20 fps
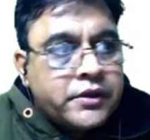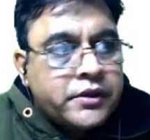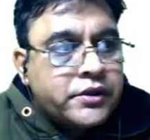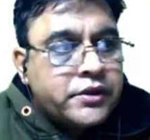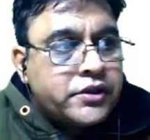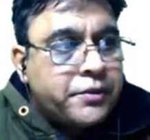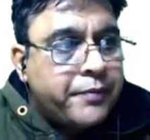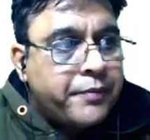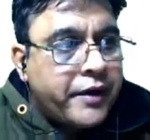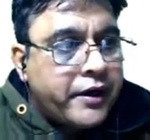
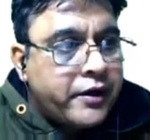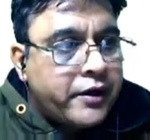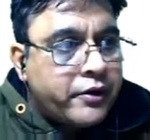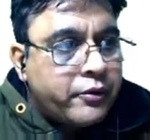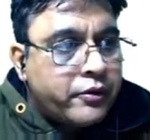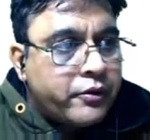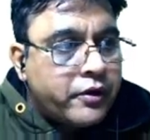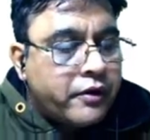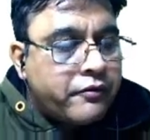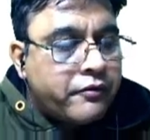She paid a
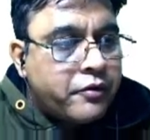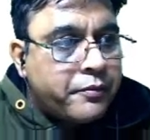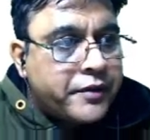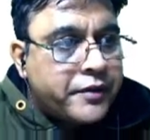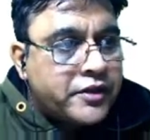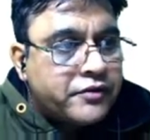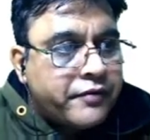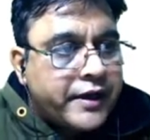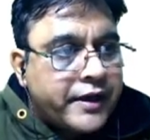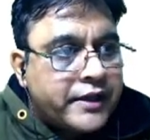total of
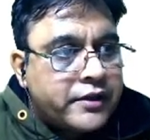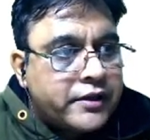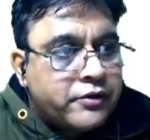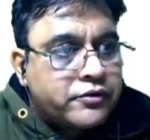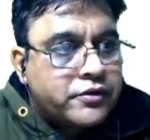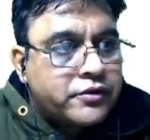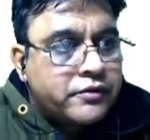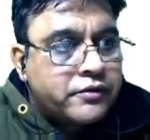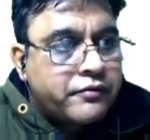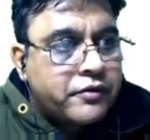rupees
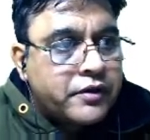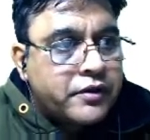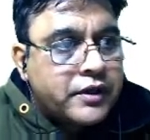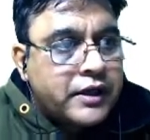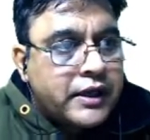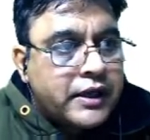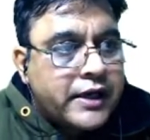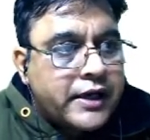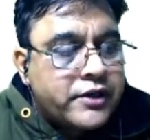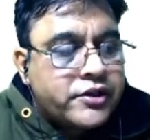5000 for the
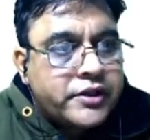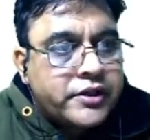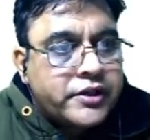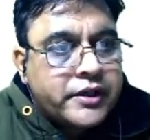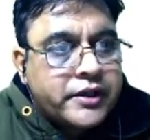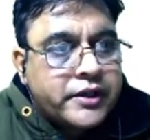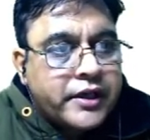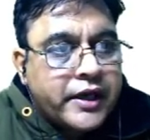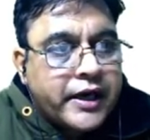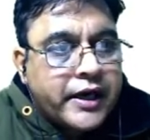large
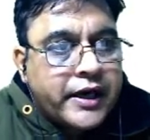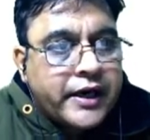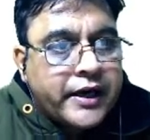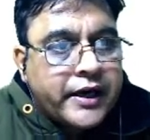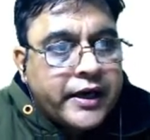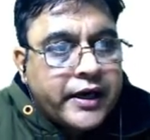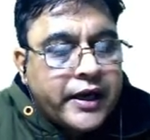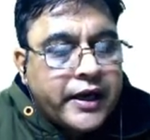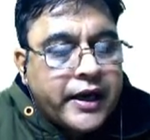shirt and